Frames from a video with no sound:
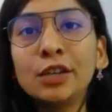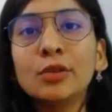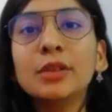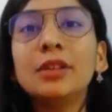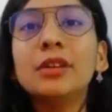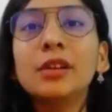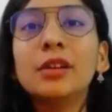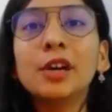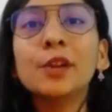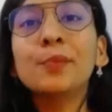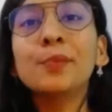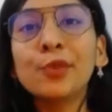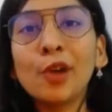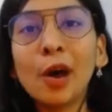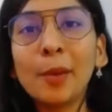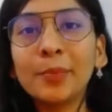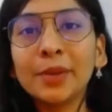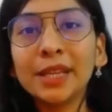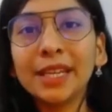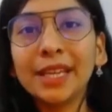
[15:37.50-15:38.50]
you learn
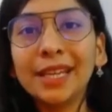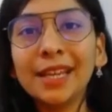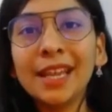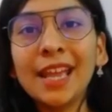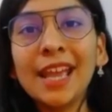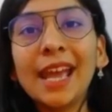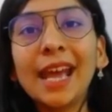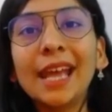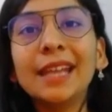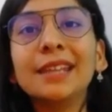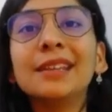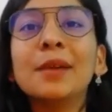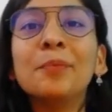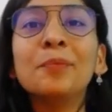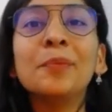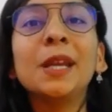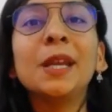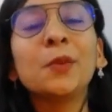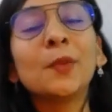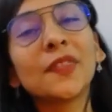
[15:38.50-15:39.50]
properly and
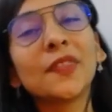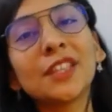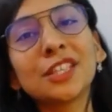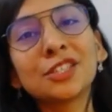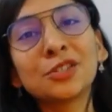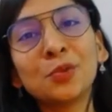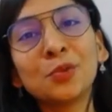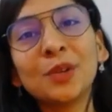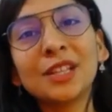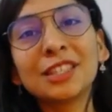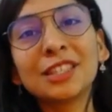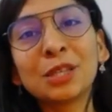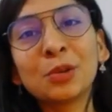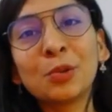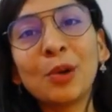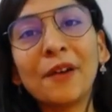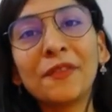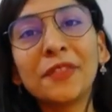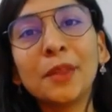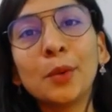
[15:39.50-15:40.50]
compete with the students
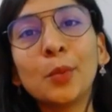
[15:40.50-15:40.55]
throughout the